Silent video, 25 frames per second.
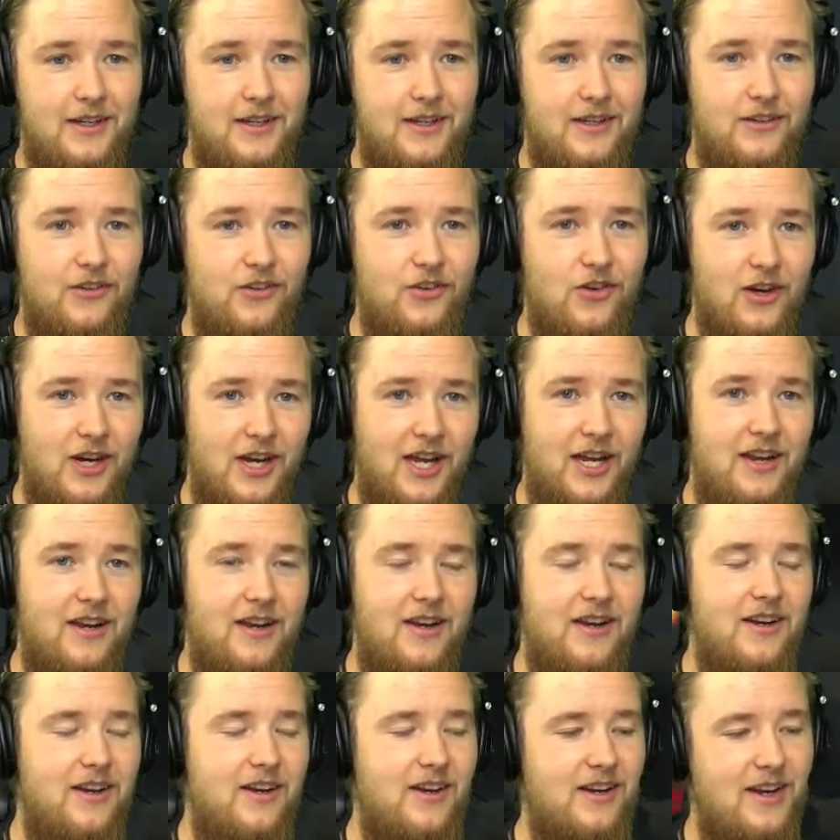So
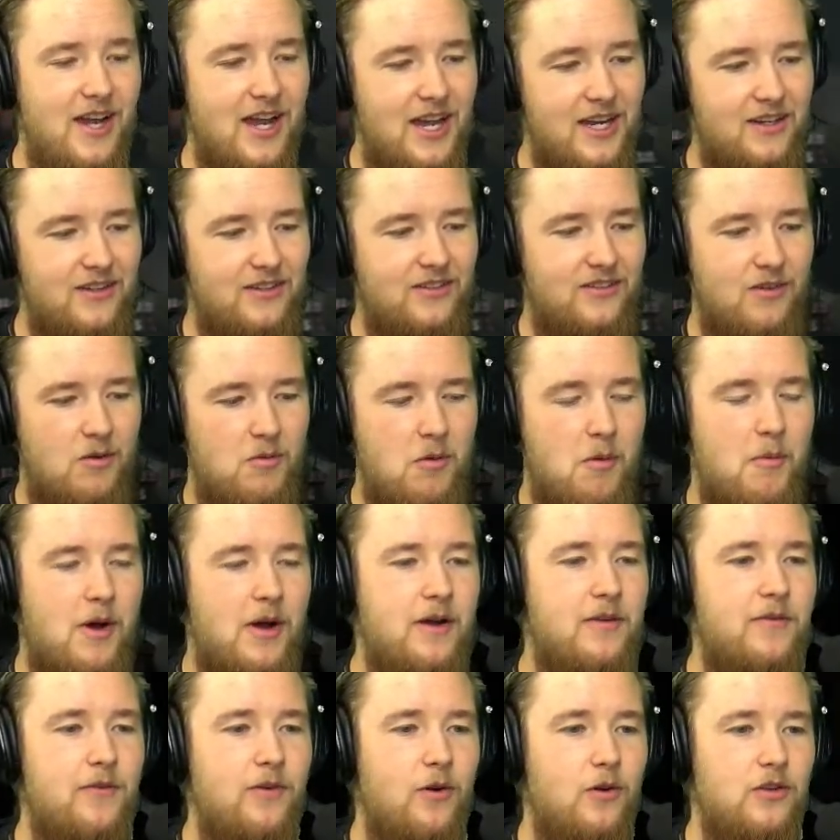again, that is some of
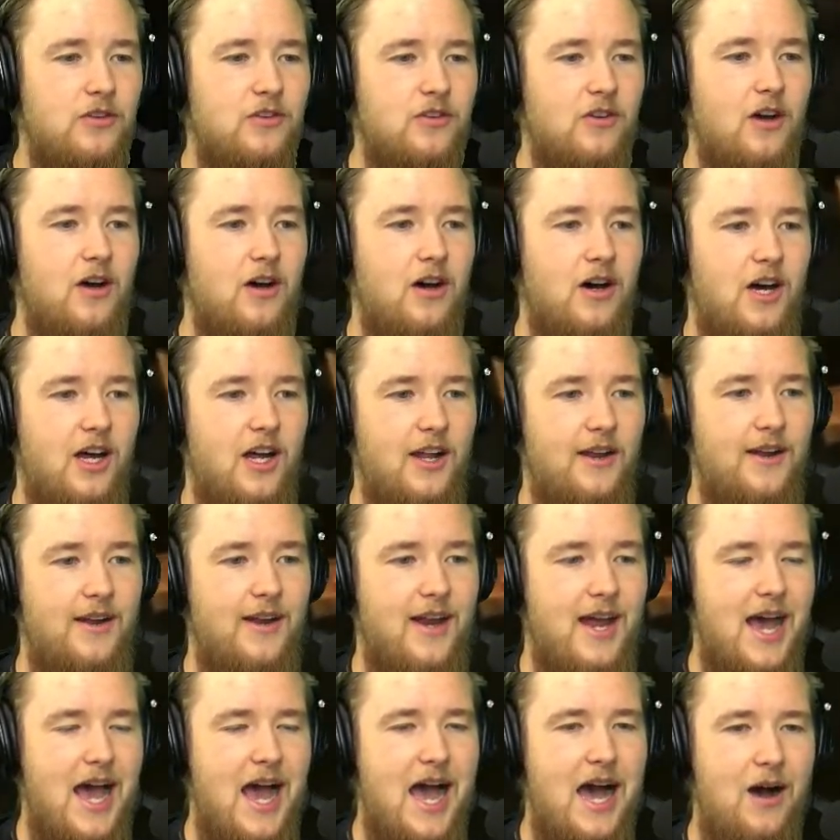my thoughts on
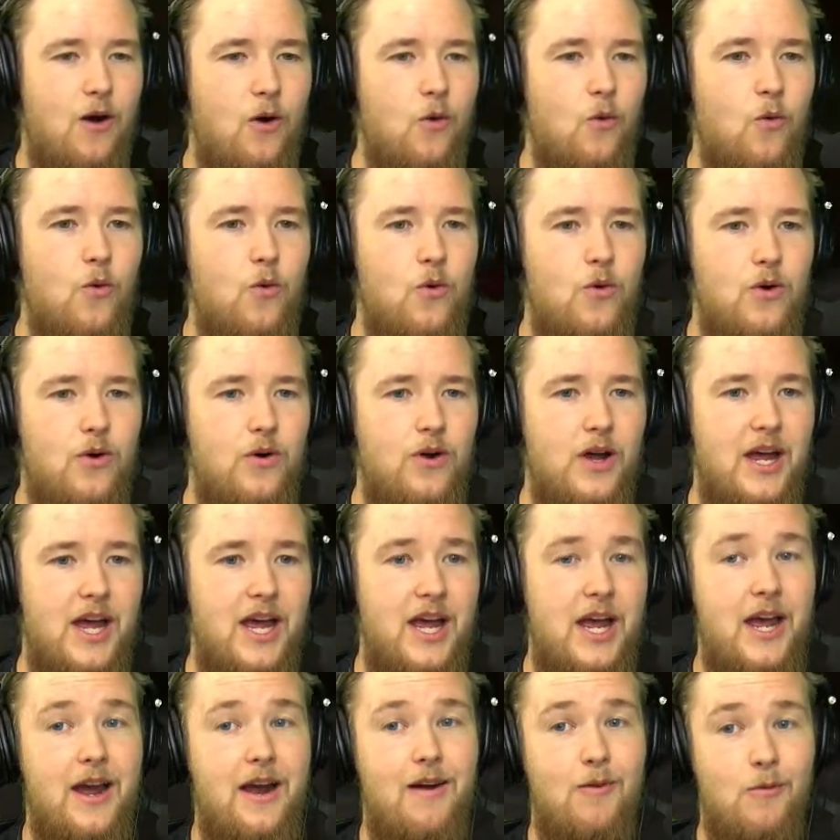how
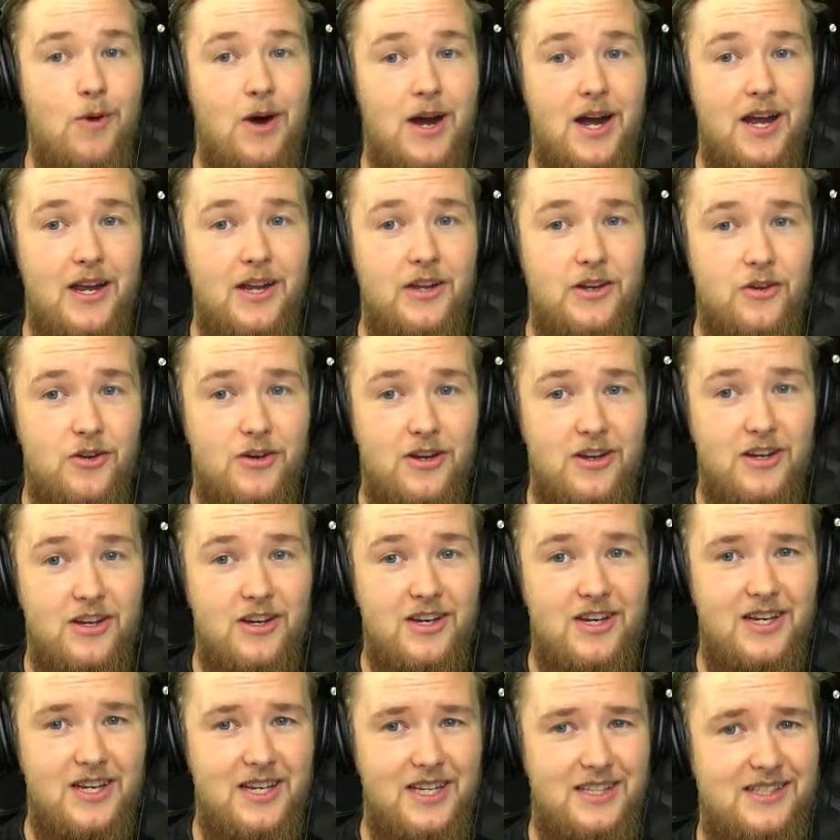and why you
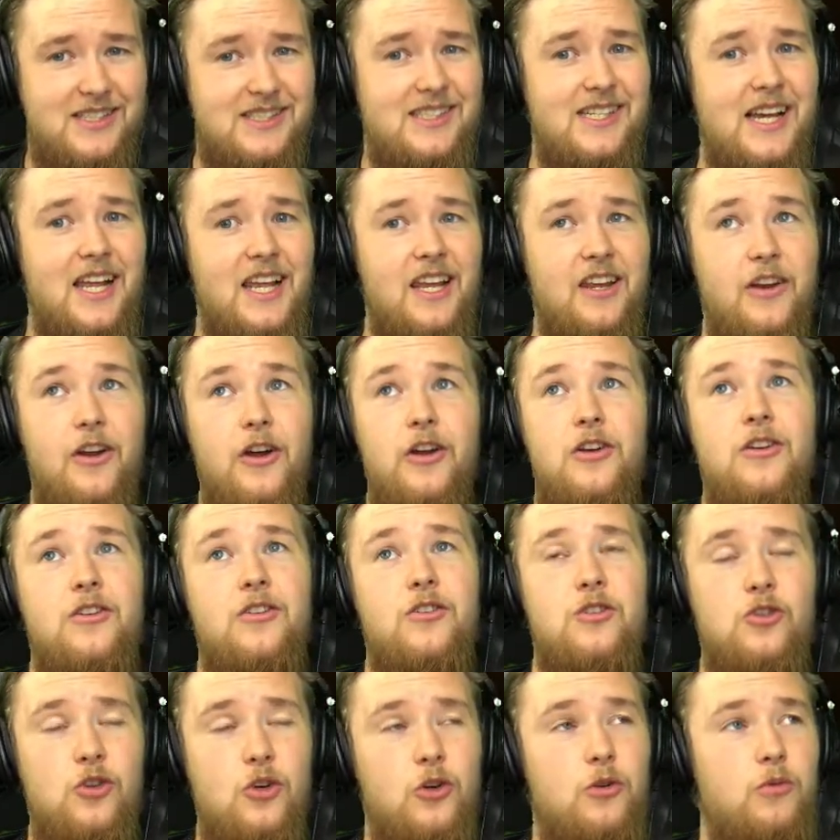necessarily
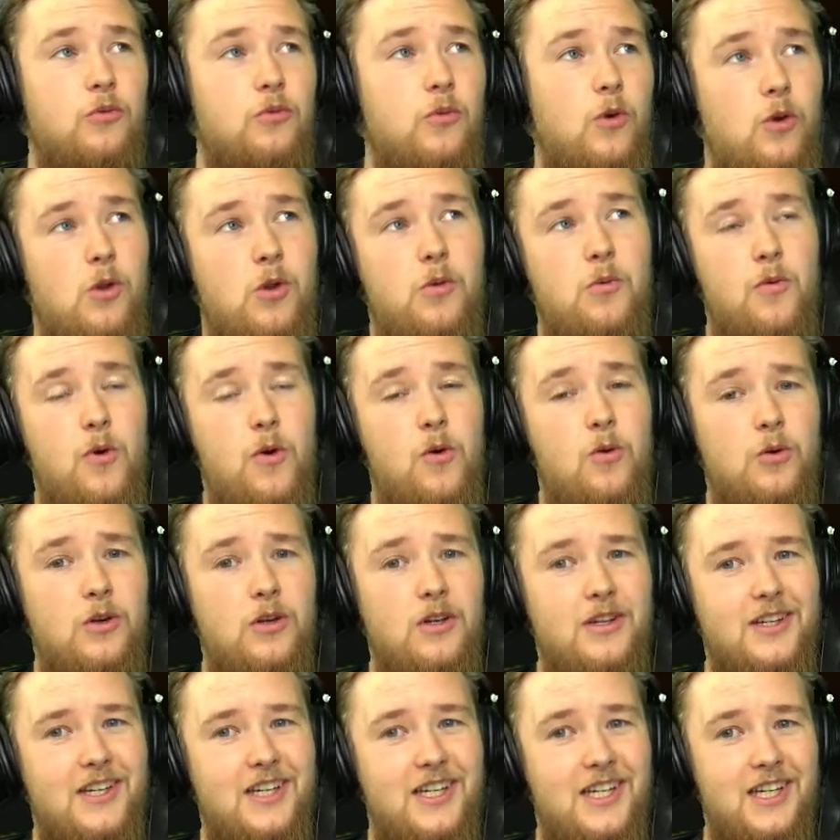shouldn't roll a rogue.
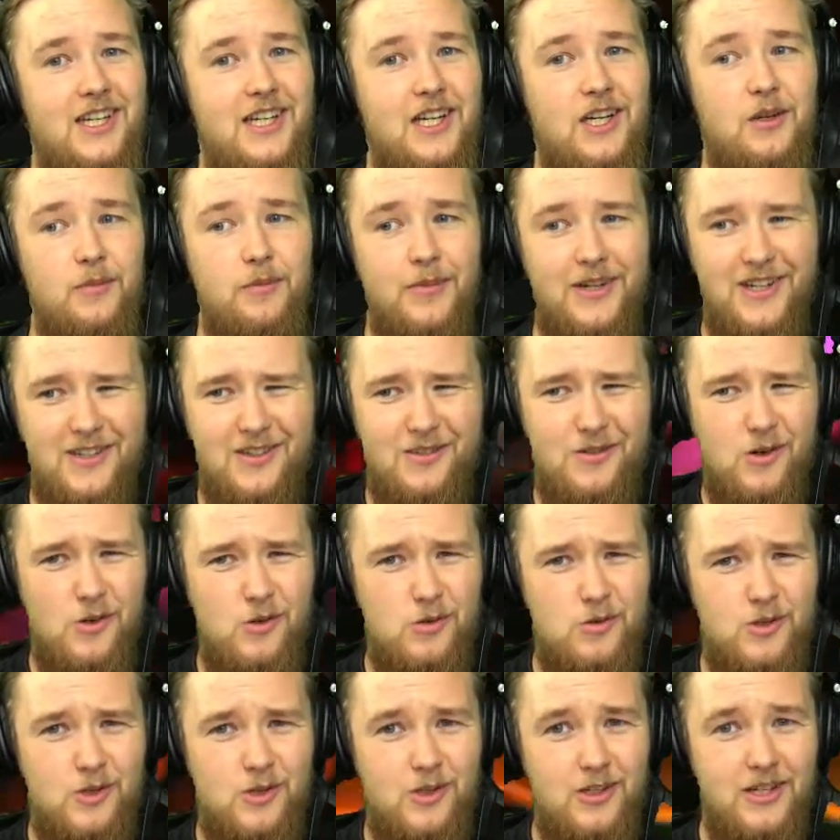Because
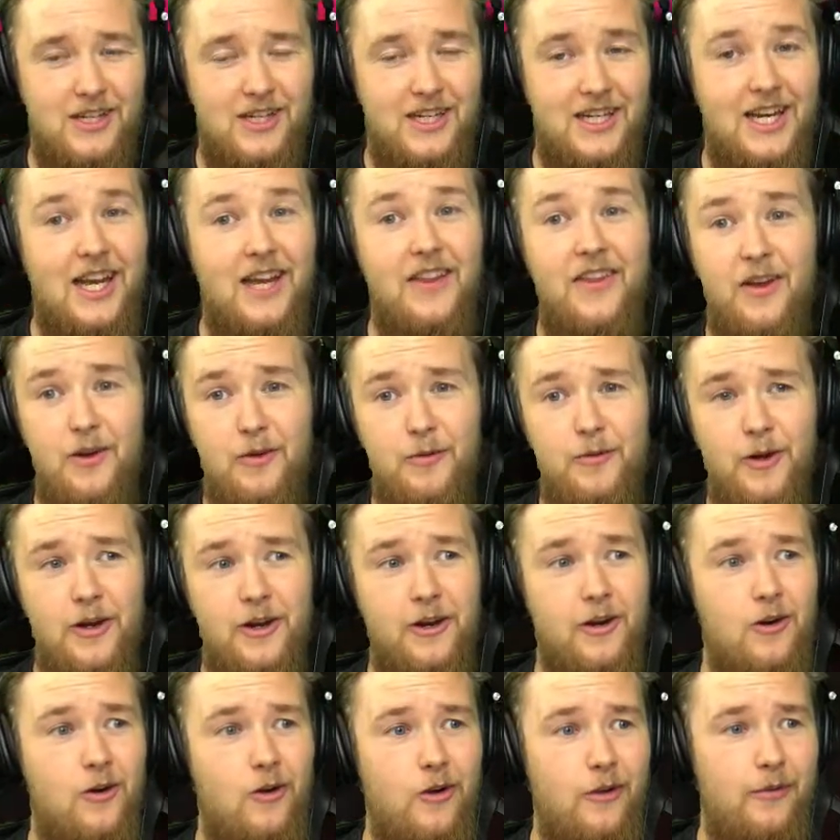rogues, yeah, they're fun
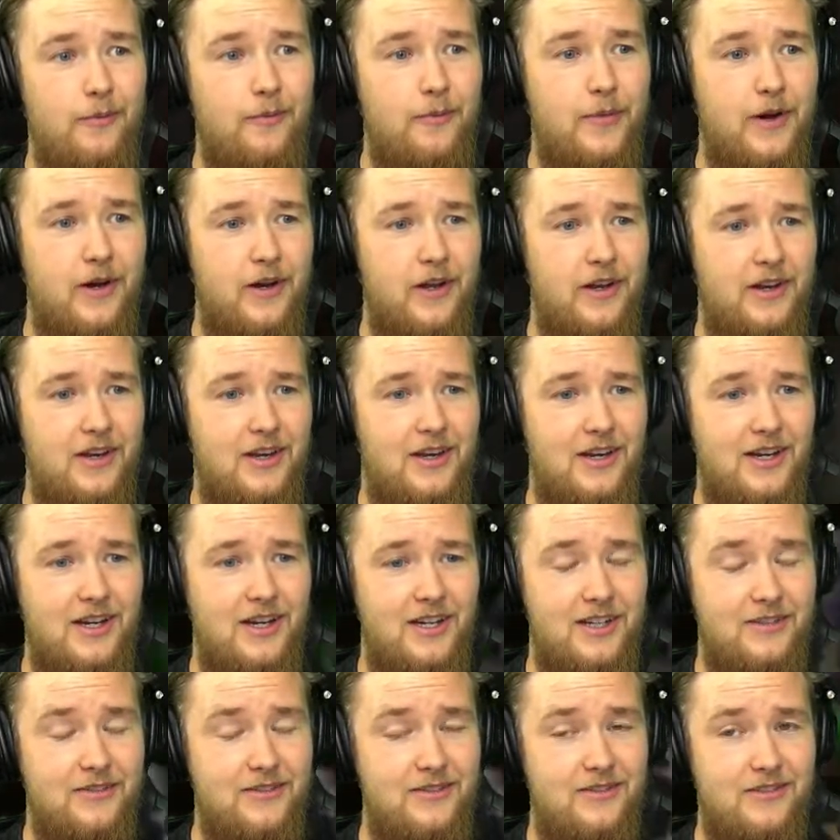and all, but
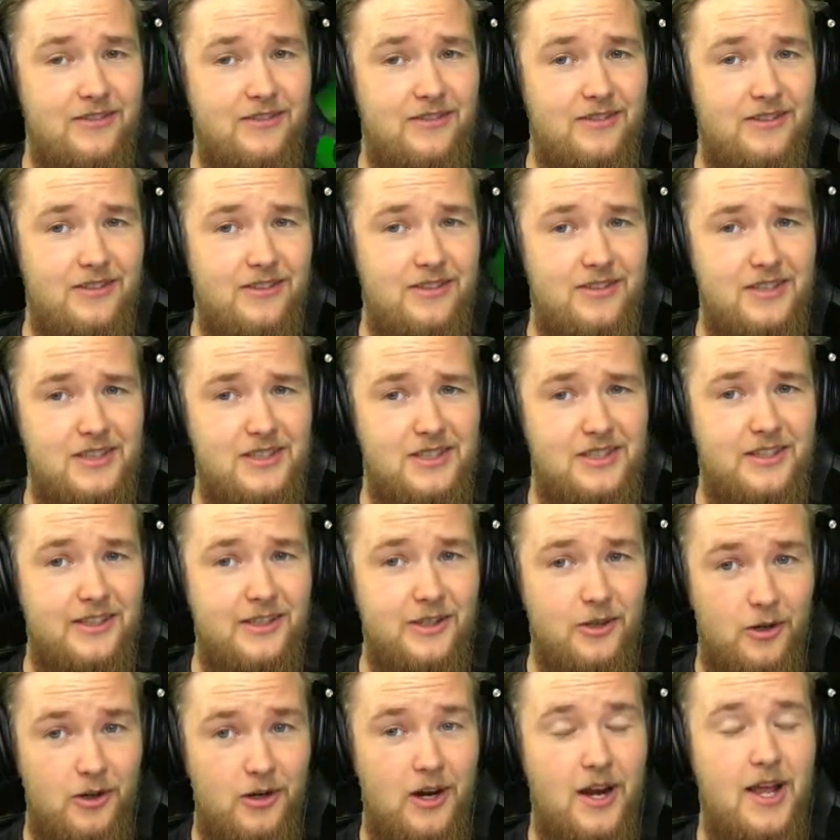
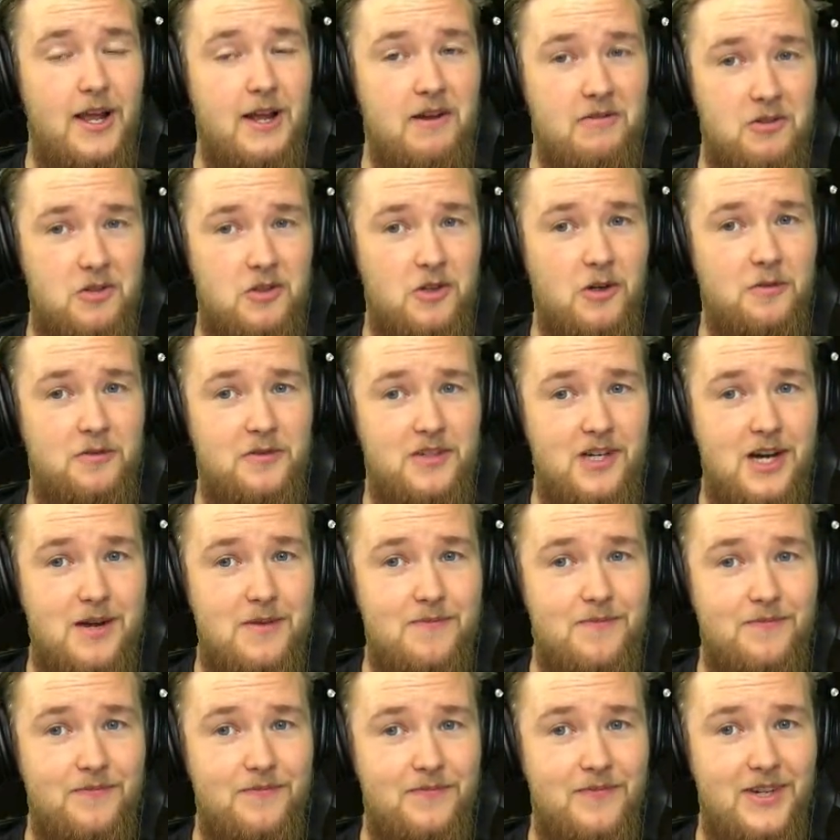you're gonna have a tough
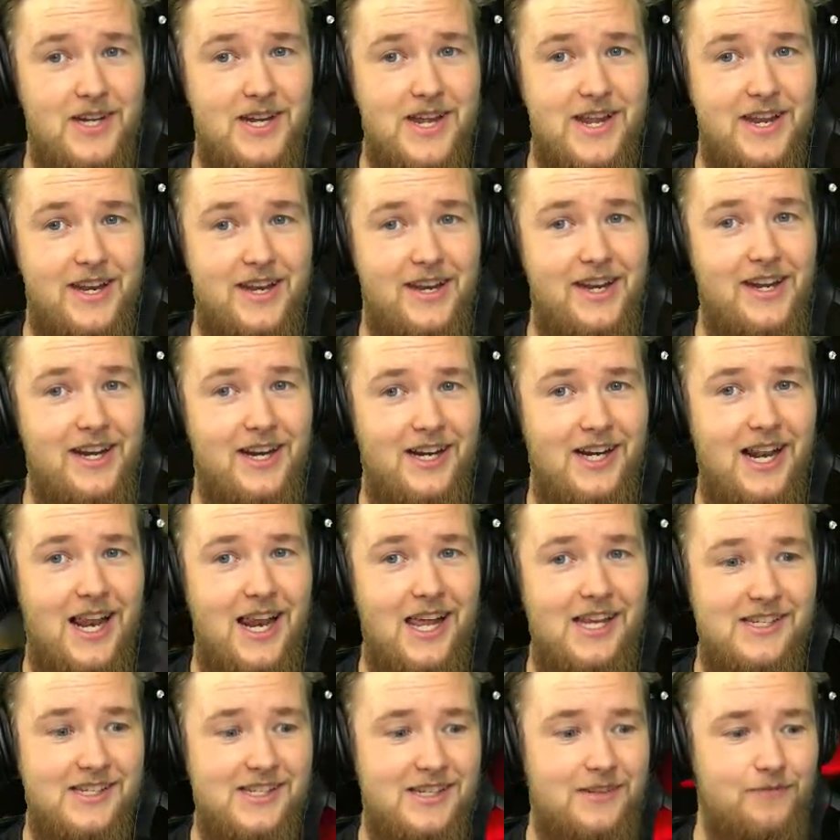time in
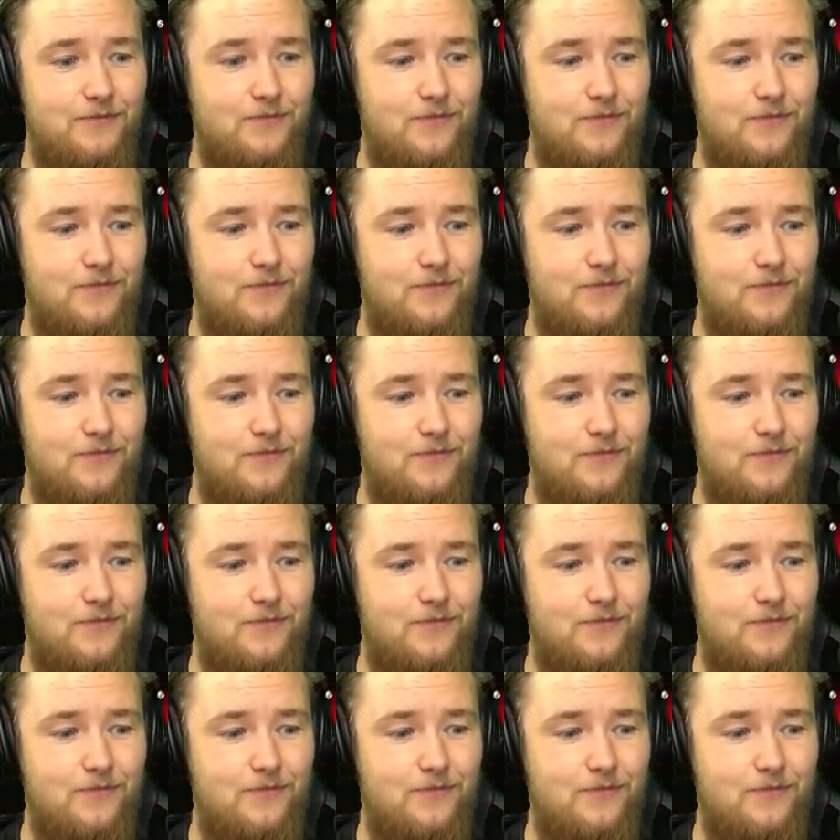Classic.